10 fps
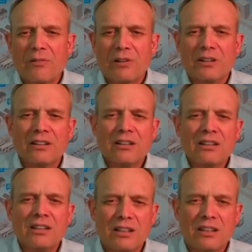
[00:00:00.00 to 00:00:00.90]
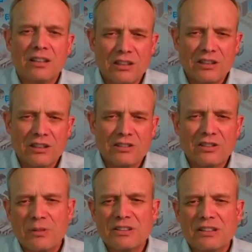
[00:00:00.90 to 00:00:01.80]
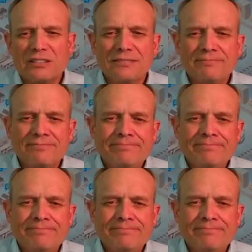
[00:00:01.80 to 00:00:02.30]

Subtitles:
the network in addition to small cells.